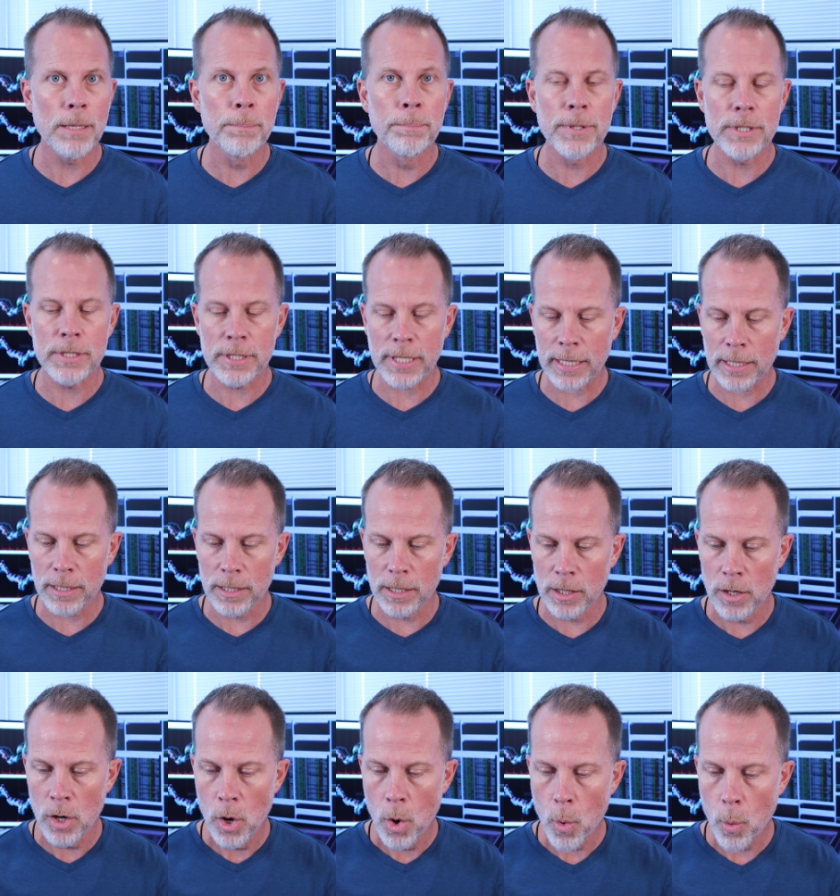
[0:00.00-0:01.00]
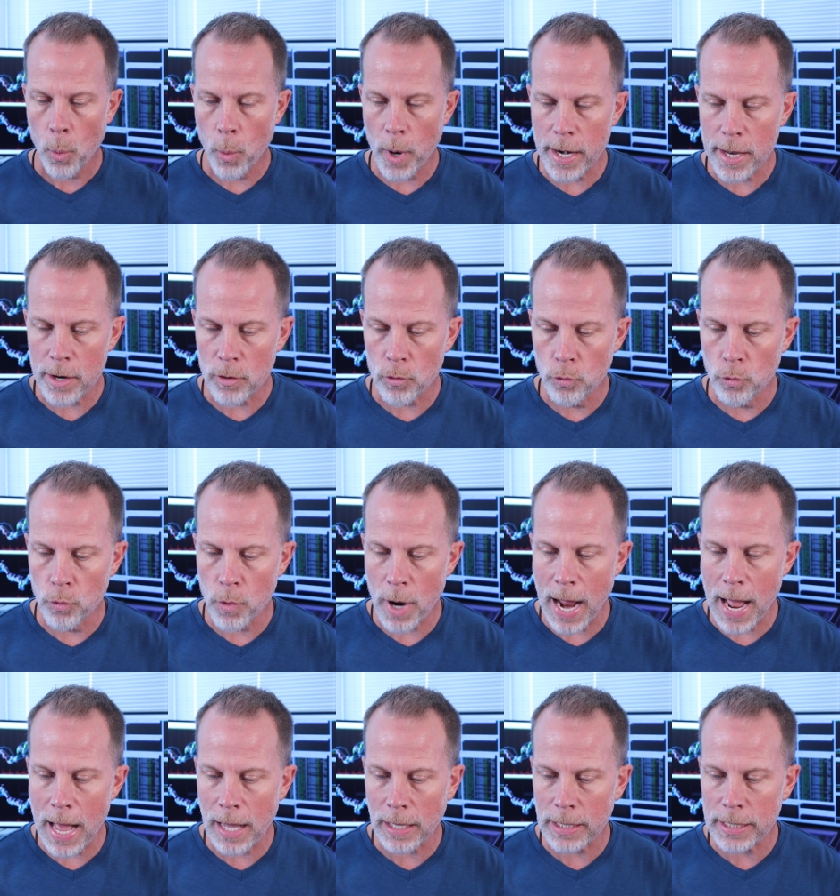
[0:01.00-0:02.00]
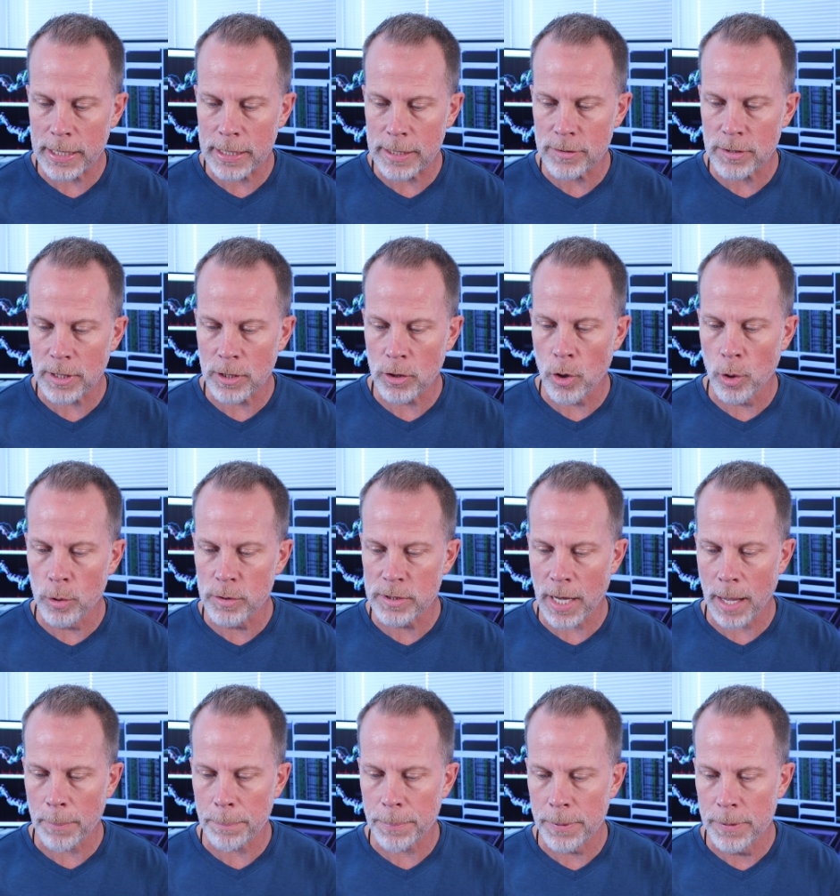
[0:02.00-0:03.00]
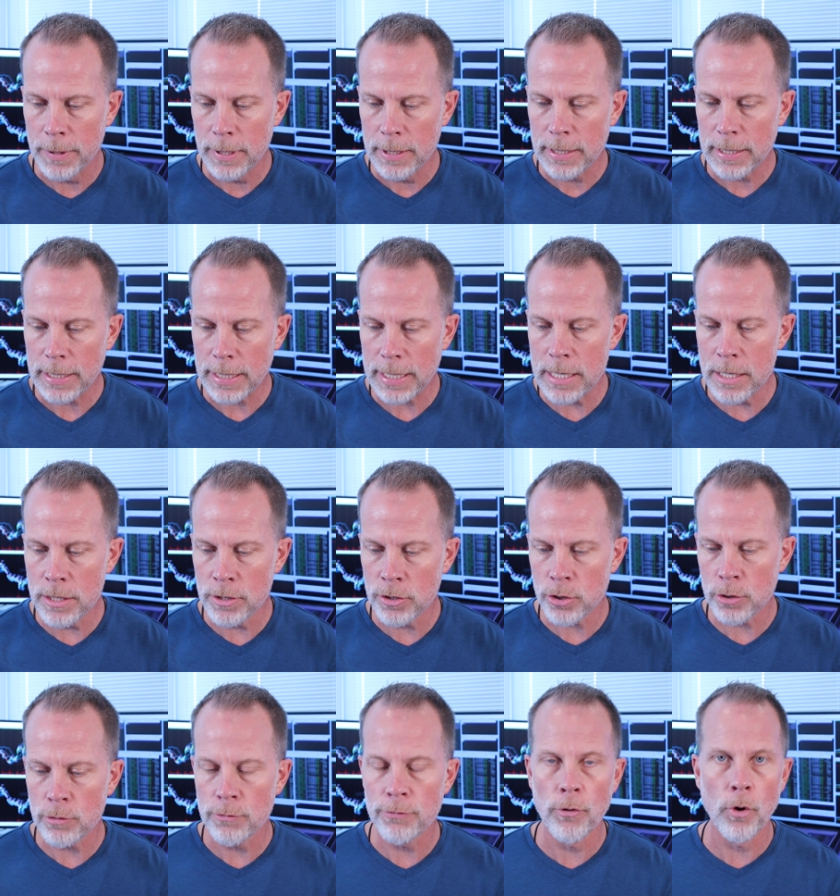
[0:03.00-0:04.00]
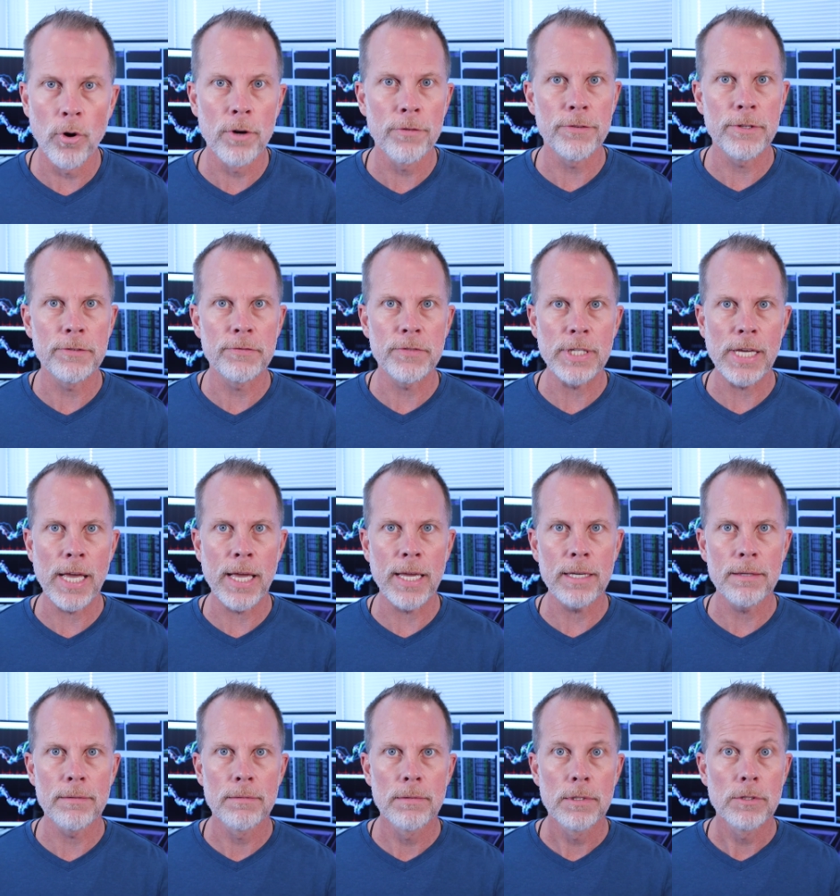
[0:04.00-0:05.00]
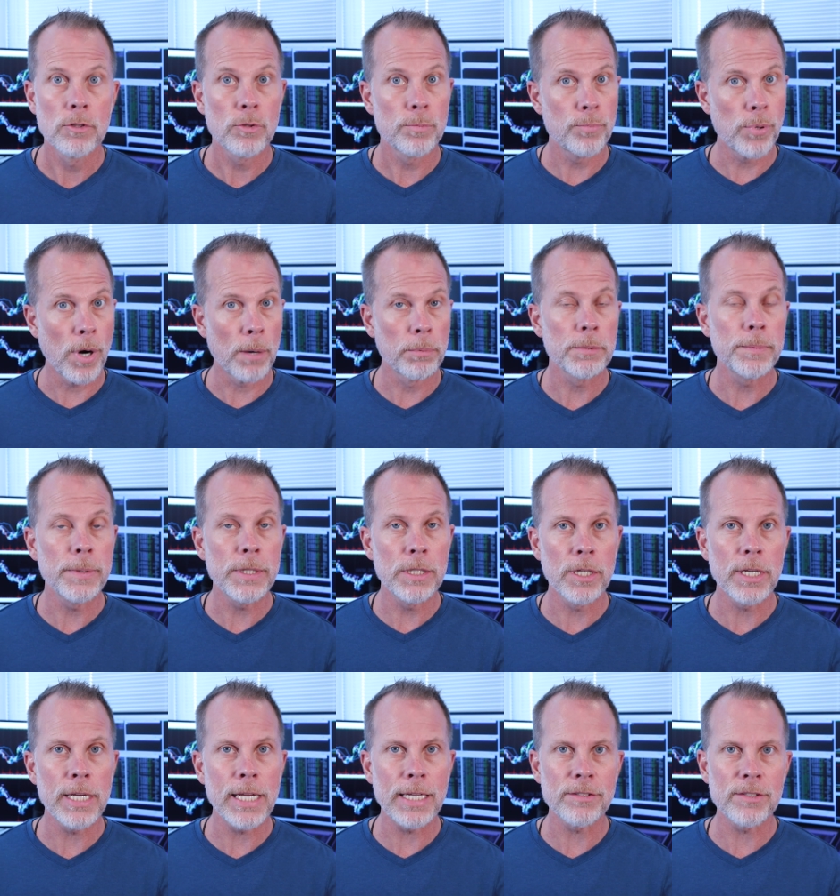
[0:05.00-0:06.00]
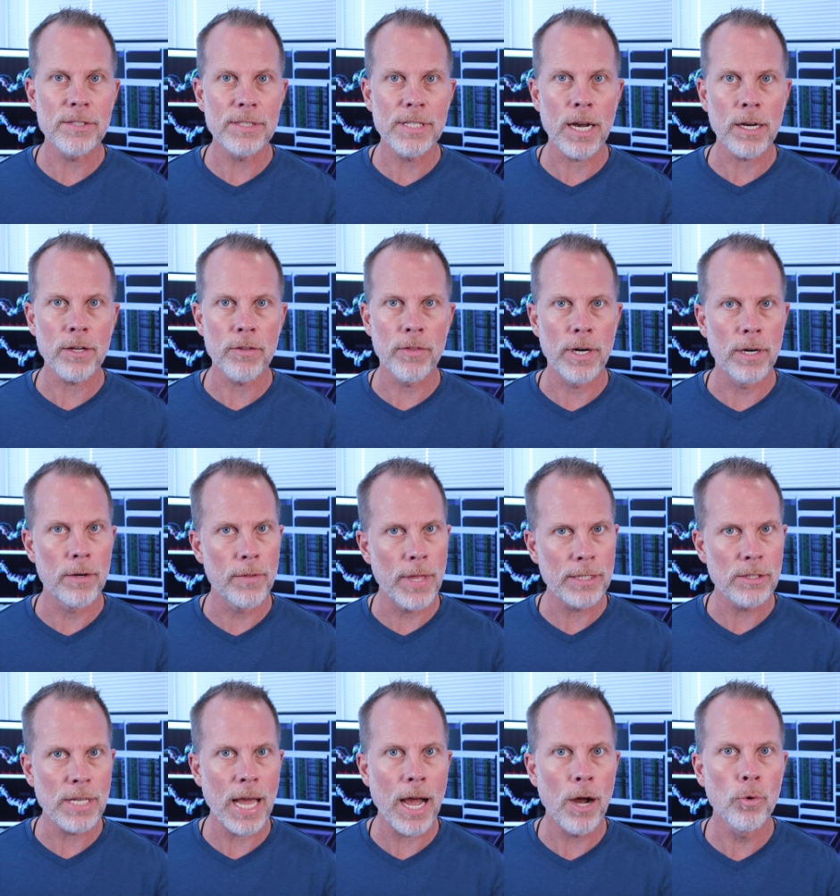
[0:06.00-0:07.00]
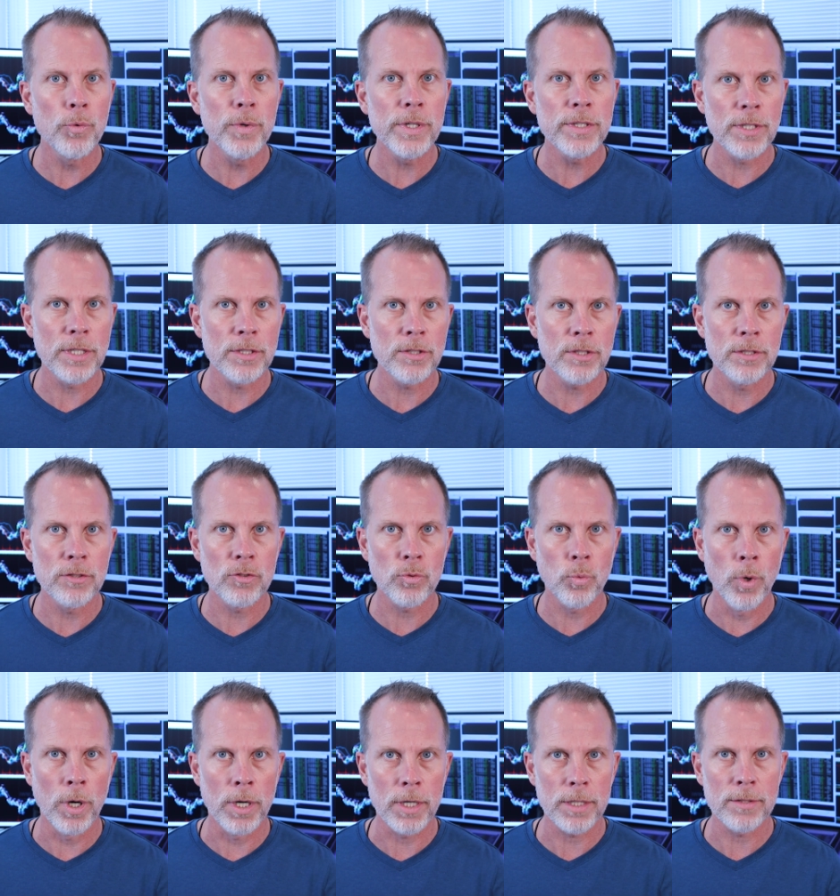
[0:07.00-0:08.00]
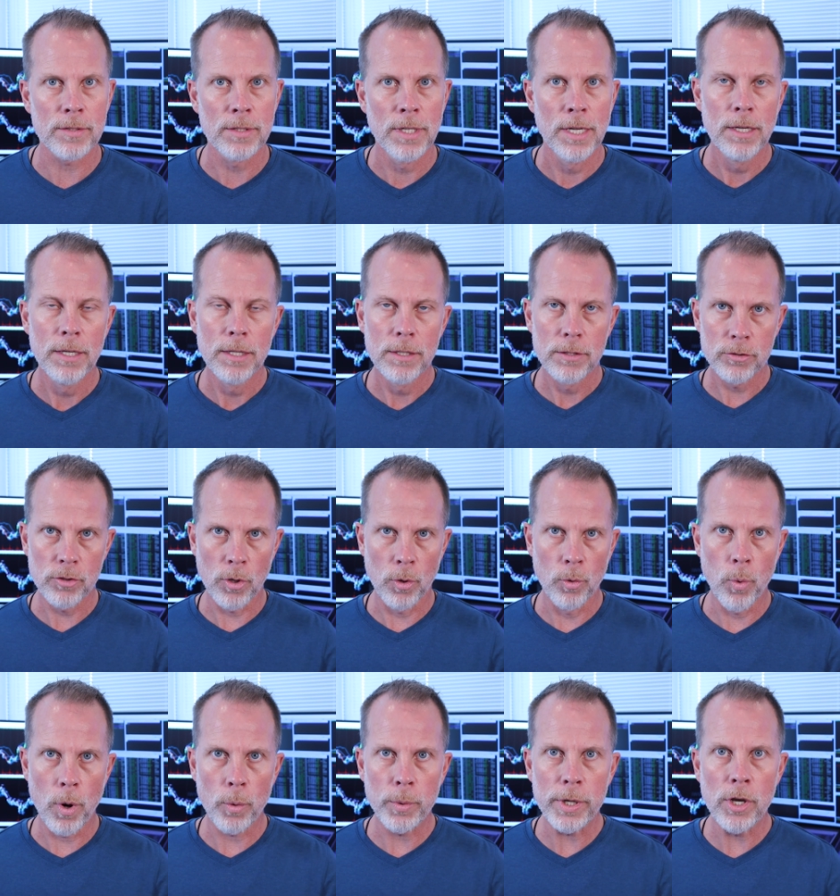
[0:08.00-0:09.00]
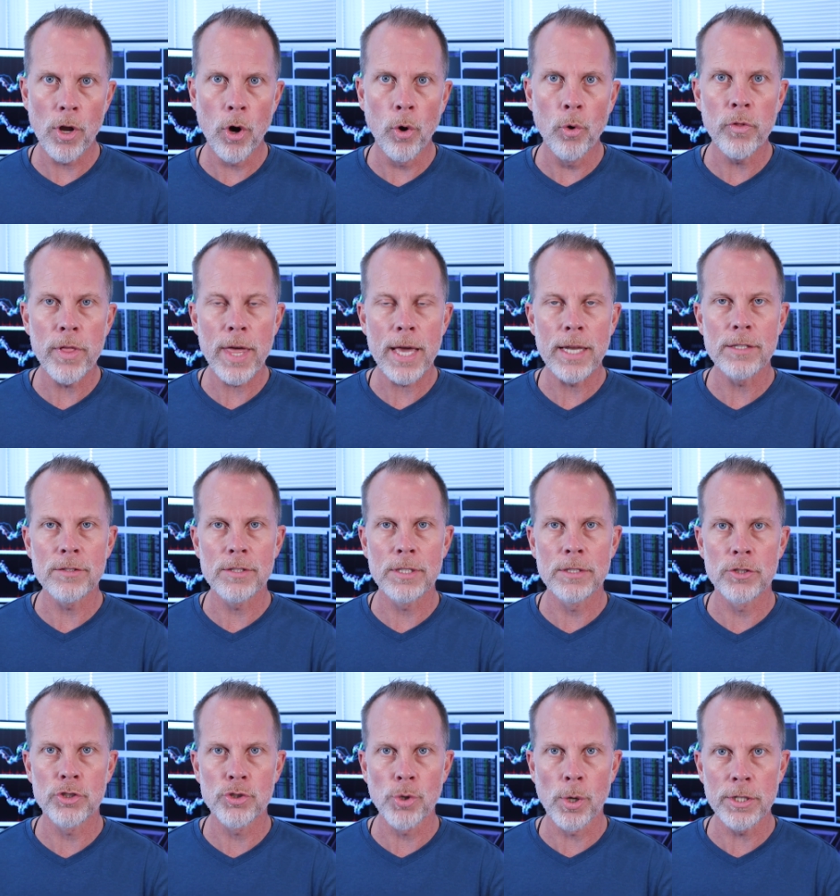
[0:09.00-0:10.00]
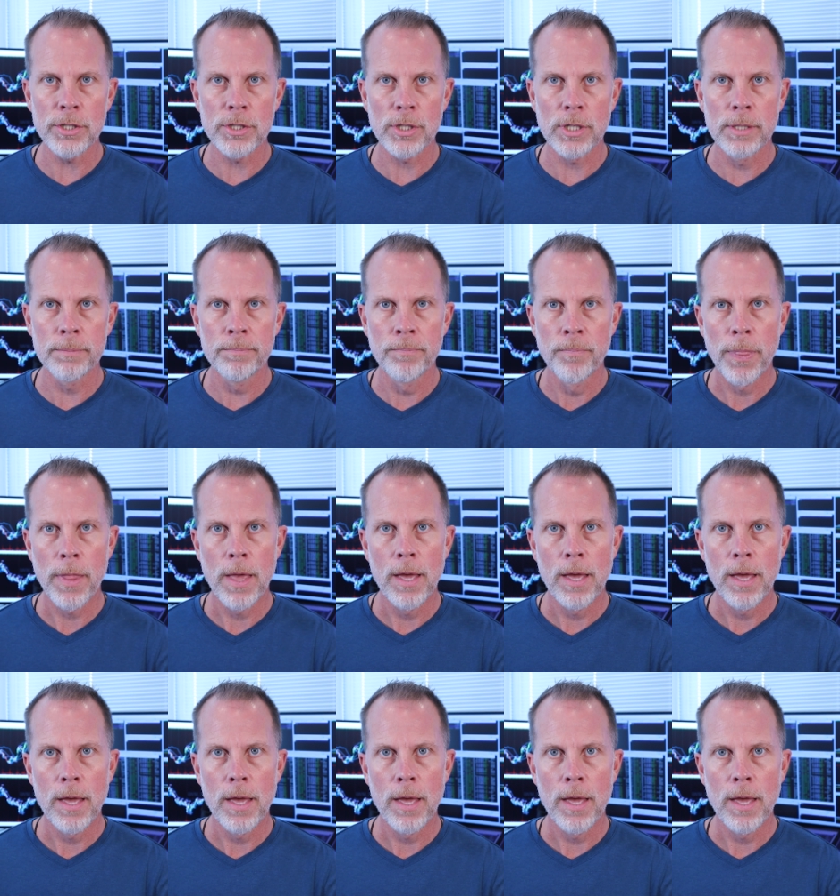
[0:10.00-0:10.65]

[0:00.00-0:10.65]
in particular, when it rallies and goes up into 458, it's probably going to get stuck there. That's how resistance works. So what we know then is in the short-term